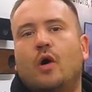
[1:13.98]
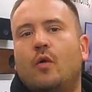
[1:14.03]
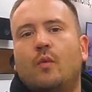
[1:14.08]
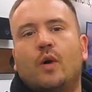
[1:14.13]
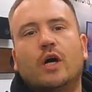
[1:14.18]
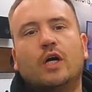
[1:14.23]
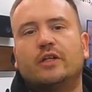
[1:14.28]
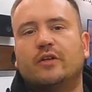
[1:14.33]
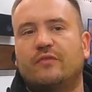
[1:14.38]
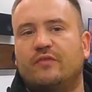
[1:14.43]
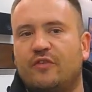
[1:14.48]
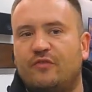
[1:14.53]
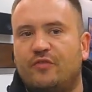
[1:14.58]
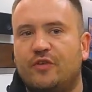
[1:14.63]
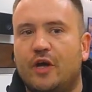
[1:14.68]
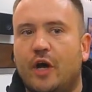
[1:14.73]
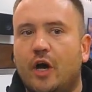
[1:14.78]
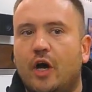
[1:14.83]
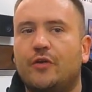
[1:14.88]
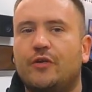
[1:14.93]
world of
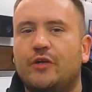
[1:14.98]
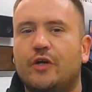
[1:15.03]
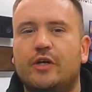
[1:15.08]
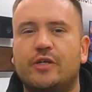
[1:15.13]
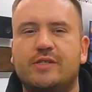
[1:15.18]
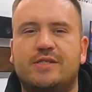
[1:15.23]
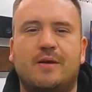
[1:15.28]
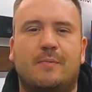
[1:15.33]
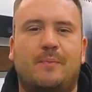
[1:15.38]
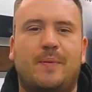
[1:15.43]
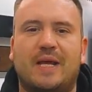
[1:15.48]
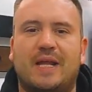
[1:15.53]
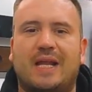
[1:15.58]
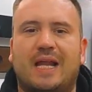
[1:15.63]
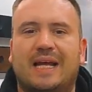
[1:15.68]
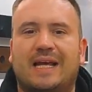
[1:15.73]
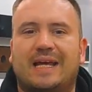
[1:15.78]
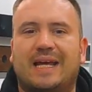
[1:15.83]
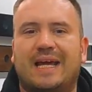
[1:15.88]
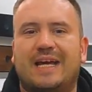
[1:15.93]
different audio, it's a bit
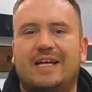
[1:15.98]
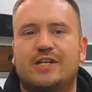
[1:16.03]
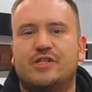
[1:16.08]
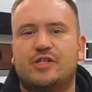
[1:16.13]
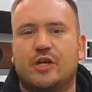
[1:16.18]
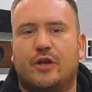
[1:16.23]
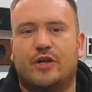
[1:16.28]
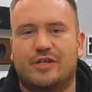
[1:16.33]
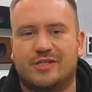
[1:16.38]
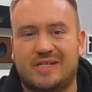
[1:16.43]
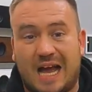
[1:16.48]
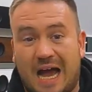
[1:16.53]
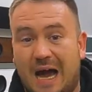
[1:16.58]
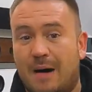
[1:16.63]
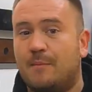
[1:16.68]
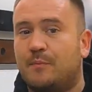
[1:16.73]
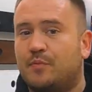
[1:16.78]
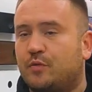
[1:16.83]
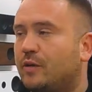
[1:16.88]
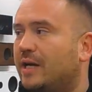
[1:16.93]
like a Sonos
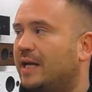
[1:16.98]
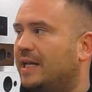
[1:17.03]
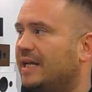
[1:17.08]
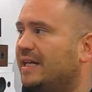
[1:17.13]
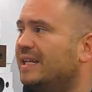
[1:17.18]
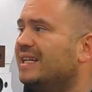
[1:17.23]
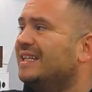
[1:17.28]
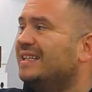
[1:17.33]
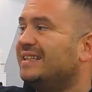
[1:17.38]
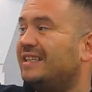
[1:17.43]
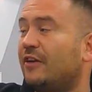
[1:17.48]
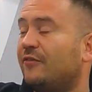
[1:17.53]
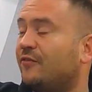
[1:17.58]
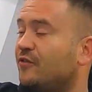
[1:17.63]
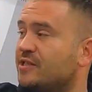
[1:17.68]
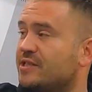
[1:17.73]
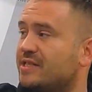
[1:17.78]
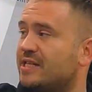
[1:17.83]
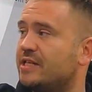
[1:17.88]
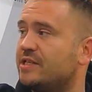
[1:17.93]
amp really.
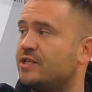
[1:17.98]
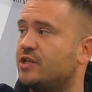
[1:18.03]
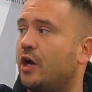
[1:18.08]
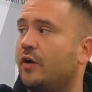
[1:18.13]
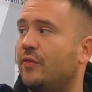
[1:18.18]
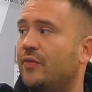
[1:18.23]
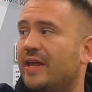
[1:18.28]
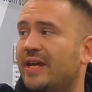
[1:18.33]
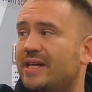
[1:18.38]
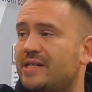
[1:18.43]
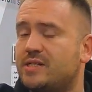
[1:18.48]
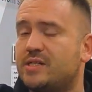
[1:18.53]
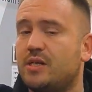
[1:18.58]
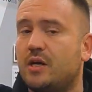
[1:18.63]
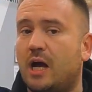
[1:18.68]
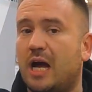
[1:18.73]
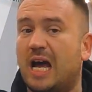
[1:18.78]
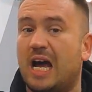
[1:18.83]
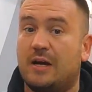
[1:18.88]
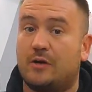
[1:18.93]
Differences on this
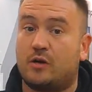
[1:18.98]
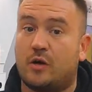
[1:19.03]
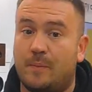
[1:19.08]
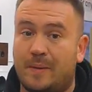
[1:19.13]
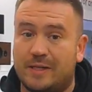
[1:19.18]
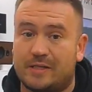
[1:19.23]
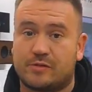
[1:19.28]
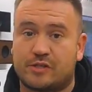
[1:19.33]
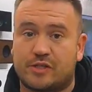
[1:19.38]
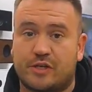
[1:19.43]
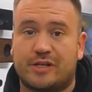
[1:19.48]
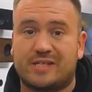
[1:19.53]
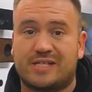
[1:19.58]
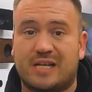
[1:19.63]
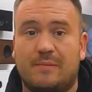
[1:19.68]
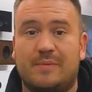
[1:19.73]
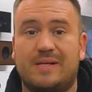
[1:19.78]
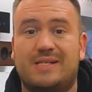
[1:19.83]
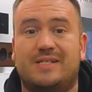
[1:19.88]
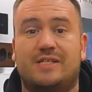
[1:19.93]
compared to a Sonos
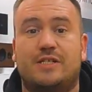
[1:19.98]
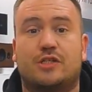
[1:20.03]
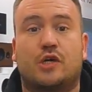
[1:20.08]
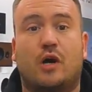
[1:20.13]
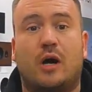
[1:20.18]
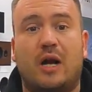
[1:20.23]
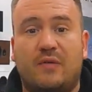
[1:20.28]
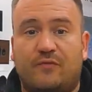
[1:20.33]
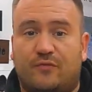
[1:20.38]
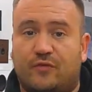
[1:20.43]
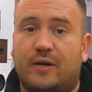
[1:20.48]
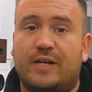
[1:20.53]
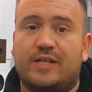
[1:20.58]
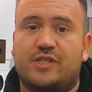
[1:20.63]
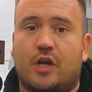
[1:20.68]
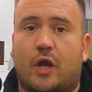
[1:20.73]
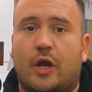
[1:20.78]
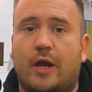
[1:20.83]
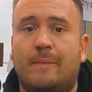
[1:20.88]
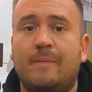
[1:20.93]
amp is it's got
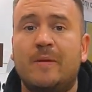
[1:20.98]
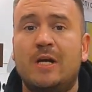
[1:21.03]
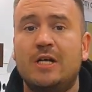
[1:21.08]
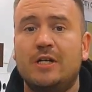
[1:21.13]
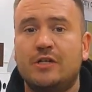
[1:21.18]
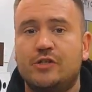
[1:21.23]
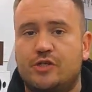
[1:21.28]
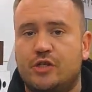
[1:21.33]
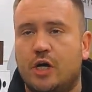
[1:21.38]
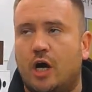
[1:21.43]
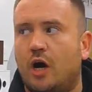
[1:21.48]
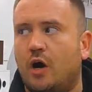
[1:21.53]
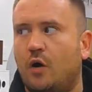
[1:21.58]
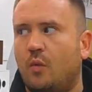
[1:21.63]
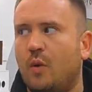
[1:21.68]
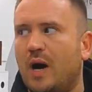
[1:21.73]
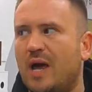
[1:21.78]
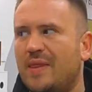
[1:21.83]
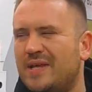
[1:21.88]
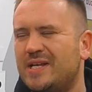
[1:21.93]
infrareds on it. So
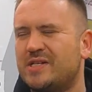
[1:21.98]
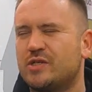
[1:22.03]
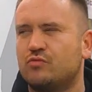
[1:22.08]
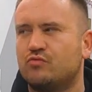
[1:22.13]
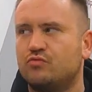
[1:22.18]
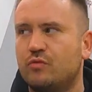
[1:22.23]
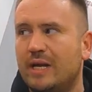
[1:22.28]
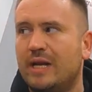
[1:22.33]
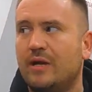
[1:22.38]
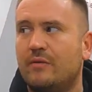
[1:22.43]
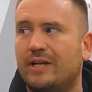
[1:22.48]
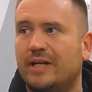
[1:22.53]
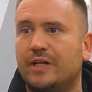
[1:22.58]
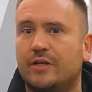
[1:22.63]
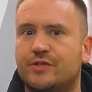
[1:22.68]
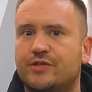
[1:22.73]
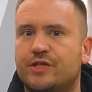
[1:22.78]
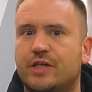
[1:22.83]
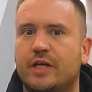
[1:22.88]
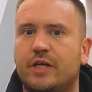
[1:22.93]
where these are really
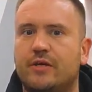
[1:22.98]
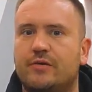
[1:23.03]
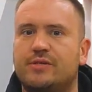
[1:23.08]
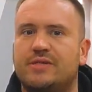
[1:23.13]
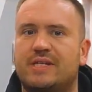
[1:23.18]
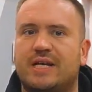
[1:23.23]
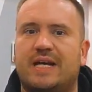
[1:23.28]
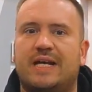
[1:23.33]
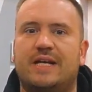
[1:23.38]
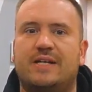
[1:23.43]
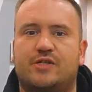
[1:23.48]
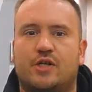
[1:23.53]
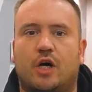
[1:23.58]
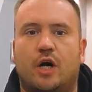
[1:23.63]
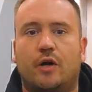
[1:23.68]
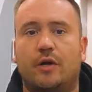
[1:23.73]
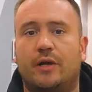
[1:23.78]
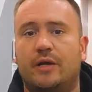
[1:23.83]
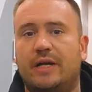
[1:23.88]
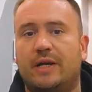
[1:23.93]
good to use is
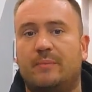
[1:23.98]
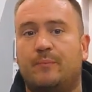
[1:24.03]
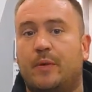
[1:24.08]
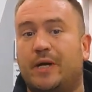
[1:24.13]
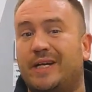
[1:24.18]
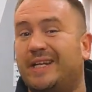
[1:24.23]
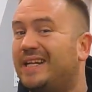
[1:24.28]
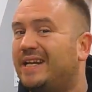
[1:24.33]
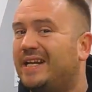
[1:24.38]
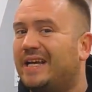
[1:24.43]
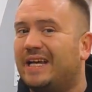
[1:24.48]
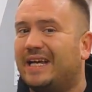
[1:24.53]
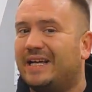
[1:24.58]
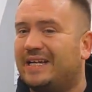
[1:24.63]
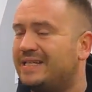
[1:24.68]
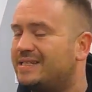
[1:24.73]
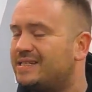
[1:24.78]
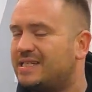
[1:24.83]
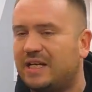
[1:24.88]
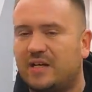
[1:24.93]
on putting in
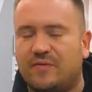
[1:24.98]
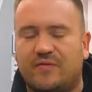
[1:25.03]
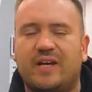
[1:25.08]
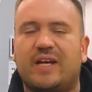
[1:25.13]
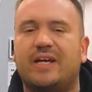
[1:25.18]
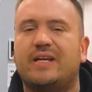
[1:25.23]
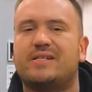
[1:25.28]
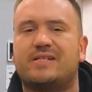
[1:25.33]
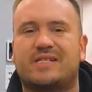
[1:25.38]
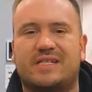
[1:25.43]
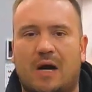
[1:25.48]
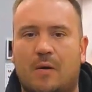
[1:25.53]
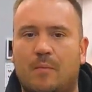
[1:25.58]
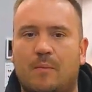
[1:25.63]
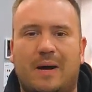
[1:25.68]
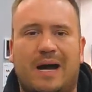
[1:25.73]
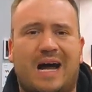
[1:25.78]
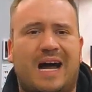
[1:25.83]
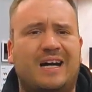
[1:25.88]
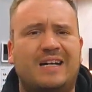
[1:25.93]
a TV,
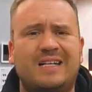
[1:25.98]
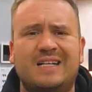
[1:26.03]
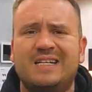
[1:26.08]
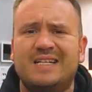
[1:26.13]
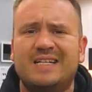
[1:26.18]
soundbar,